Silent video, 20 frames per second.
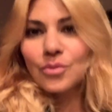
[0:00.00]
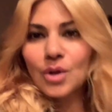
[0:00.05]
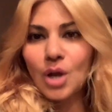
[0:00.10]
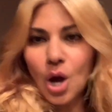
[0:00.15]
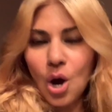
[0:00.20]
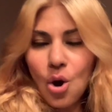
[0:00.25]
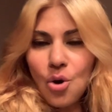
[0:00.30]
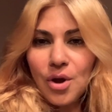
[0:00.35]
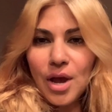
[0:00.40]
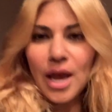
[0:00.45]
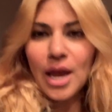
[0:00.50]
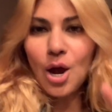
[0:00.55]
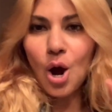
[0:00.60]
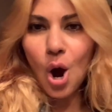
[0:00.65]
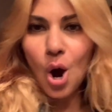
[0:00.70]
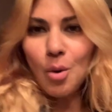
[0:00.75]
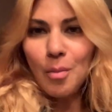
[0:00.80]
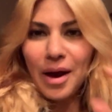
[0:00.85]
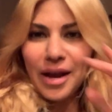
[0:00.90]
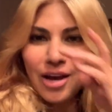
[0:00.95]
Okay,
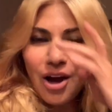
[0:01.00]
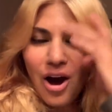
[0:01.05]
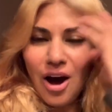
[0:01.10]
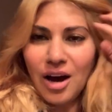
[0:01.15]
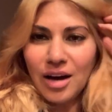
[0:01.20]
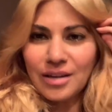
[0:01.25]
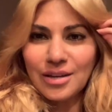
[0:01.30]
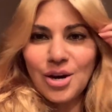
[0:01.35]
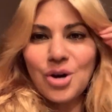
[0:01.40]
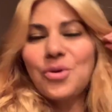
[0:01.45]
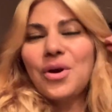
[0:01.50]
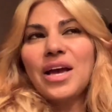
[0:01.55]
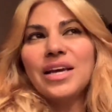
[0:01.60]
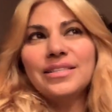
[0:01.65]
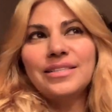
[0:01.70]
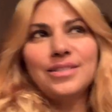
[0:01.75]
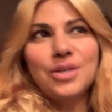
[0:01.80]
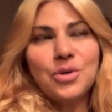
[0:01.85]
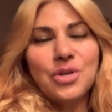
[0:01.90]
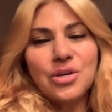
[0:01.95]
oh my God. Okay,
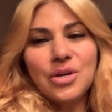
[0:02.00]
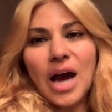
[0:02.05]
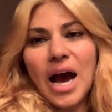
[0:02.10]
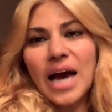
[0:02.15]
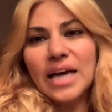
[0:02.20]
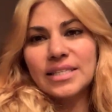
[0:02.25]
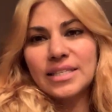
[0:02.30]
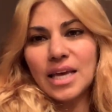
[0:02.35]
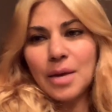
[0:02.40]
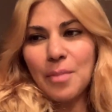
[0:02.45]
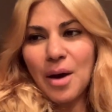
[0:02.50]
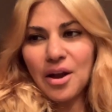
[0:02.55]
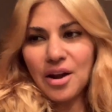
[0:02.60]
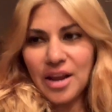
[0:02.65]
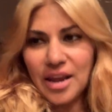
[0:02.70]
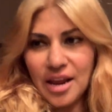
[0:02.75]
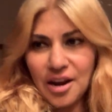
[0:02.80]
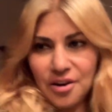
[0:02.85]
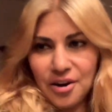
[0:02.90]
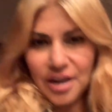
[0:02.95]
so you guys, about a
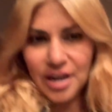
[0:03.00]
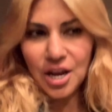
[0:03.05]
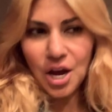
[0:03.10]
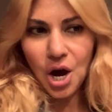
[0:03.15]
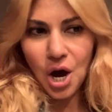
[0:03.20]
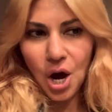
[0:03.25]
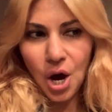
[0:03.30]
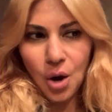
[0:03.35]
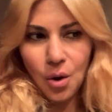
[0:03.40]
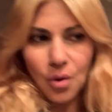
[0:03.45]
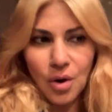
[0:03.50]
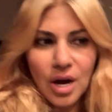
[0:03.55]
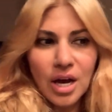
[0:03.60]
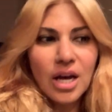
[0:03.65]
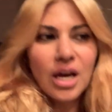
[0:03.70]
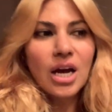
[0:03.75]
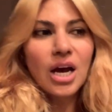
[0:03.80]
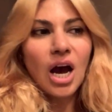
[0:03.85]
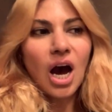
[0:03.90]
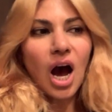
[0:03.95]
year ago,
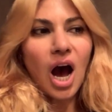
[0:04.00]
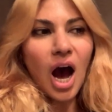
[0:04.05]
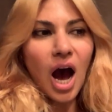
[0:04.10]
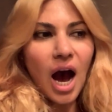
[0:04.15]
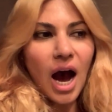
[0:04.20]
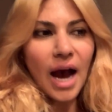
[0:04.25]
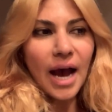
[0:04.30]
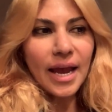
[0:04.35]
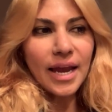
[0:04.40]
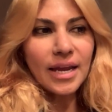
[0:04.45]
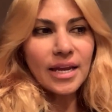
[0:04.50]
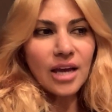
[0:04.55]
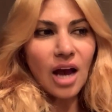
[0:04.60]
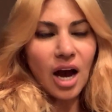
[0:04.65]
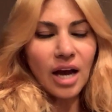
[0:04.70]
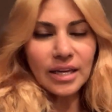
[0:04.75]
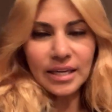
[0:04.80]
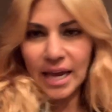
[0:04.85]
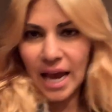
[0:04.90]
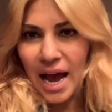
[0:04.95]
I
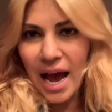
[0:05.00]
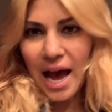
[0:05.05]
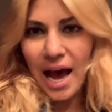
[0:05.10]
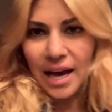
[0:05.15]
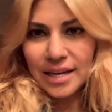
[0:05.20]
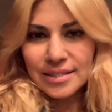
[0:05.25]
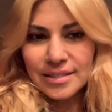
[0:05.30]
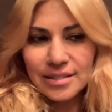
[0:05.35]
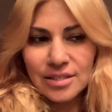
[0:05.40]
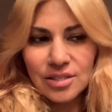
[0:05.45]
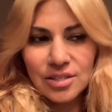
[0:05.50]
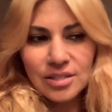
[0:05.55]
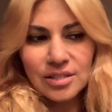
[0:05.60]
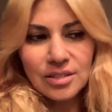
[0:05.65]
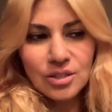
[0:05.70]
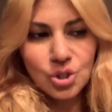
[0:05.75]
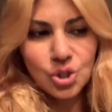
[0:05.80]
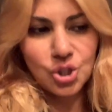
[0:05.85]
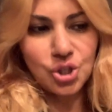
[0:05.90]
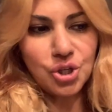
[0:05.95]
got cast
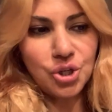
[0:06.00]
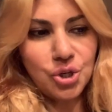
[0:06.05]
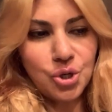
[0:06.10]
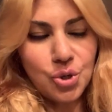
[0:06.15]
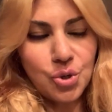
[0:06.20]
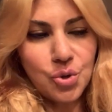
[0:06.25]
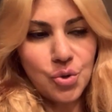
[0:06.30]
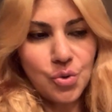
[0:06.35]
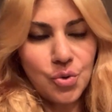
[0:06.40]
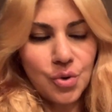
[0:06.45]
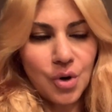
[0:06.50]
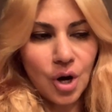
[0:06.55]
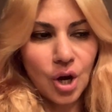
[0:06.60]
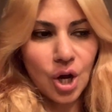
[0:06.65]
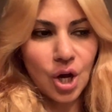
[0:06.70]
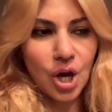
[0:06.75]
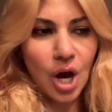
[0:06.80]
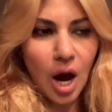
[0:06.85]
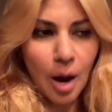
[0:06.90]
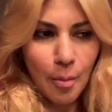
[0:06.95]
to
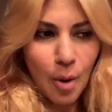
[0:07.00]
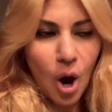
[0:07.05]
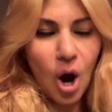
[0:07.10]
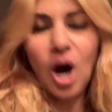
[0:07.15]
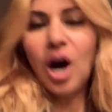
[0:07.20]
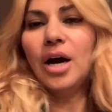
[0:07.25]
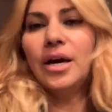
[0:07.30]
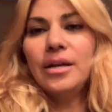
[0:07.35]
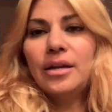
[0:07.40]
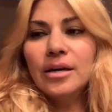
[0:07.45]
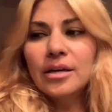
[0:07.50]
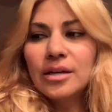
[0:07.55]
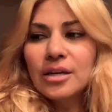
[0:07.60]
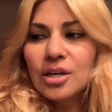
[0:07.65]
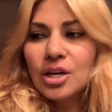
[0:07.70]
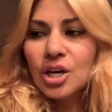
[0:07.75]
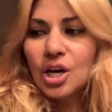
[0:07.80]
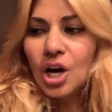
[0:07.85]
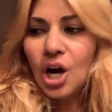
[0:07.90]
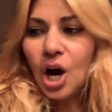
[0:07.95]
come on
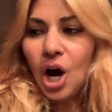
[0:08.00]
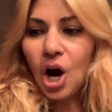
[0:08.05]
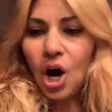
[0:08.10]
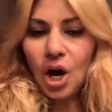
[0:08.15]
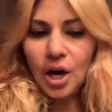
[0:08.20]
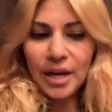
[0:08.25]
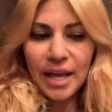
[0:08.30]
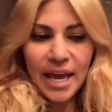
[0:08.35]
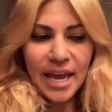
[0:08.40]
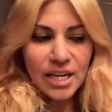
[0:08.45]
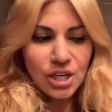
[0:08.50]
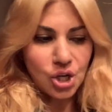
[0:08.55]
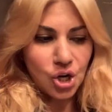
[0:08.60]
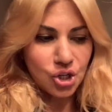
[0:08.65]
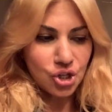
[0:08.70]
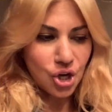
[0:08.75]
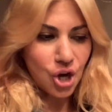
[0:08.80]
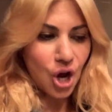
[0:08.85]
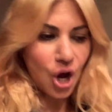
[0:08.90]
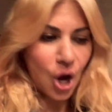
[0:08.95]
a
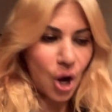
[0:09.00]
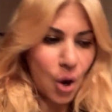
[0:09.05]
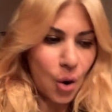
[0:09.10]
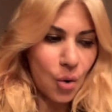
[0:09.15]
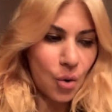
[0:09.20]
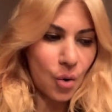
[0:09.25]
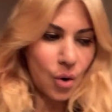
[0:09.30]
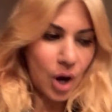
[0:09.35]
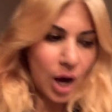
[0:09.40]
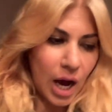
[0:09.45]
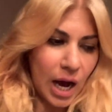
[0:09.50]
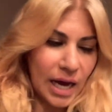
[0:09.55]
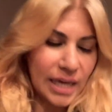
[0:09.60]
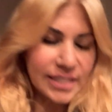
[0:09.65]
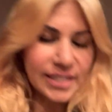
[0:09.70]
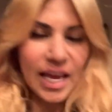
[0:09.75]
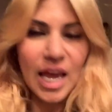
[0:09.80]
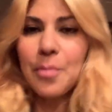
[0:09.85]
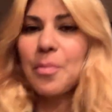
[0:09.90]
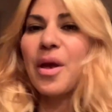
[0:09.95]
show as
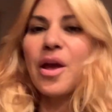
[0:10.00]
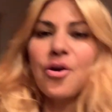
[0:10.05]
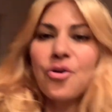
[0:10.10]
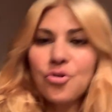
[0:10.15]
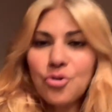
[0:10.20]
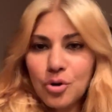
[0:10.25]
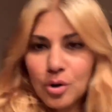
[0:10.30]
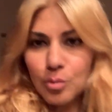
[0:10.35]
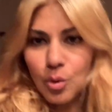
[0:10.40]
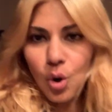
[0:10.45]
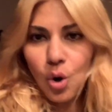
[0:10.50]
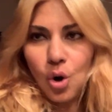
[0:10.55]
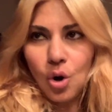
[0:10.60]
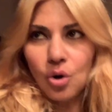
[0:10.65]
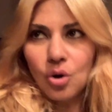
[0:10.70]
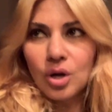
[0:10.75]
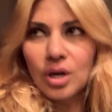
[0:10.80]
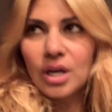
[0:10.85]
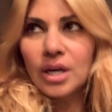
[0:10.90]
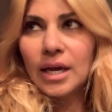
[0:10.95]
a
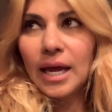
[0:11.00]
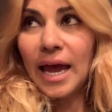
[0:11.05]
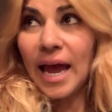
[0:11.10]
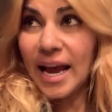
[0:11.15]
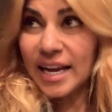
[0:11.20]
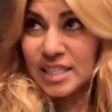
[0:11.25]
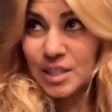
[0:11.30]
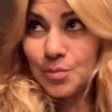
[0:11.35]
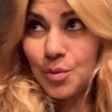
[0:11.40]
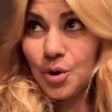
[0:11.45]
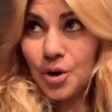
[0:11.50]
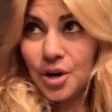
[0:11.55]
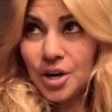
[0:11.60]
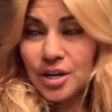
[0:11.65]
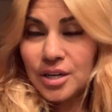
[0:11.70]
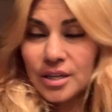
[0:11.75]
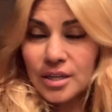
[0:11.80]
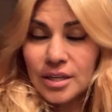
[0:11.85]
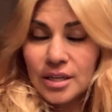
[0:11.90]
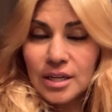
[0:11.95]
paranormal expert
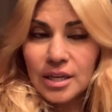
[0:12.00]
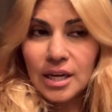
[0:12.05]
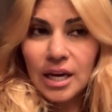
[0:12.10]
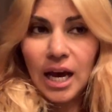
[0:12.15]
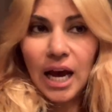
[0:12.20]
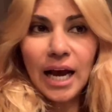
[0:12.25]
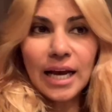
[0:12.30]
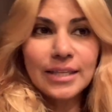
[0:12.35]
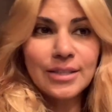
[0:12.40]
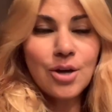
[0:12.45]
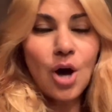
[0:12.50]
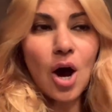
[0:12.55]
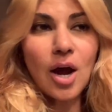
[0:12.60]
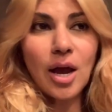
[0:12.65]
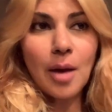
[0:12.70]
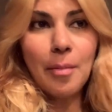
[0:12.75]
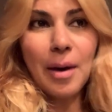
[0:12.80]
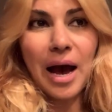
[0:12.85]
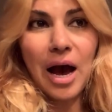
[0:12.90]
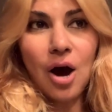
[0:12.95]
and talk
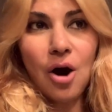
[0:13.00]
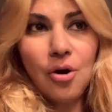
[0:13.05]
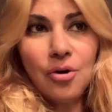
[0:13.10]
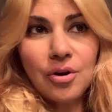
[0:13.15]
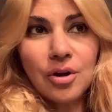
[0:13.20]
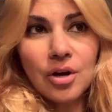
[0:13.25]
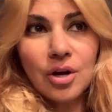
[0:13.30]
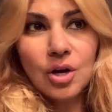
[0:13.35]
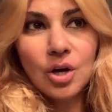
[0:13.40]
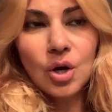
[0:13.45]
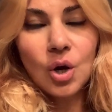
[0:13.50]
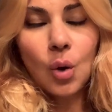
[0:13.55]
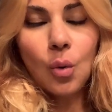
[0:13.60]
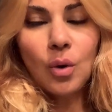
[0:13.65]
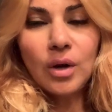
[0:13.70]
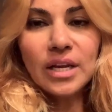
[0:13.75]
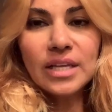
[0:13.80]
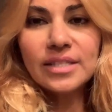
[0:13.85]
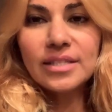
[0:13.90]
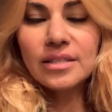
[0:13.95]
about
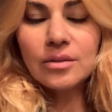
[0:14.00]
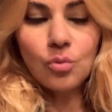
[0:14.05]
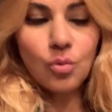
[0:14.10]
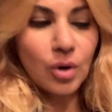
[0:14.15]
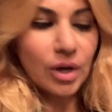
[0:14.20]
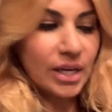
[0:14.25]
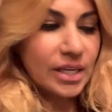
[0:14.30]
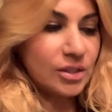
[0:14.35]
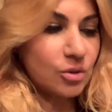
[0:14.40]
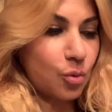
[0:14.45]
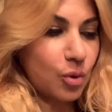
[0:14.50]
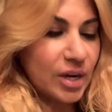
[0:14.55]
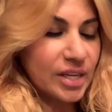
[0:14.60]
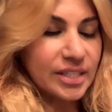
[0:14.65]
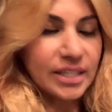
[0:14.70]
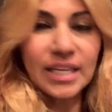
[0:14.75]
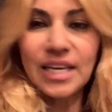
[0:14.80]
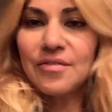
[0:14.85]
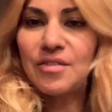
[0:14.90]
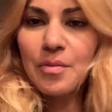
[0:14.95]
what is it,
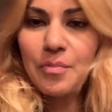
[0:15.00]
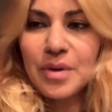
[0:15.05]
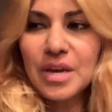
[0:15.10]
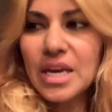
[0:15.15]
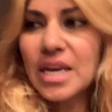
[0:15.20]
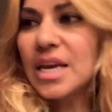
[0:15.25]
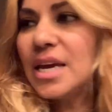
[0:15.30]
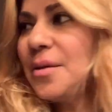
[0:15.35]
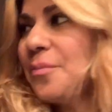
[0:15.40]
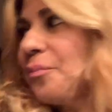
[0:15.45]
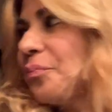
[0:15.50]
EVP?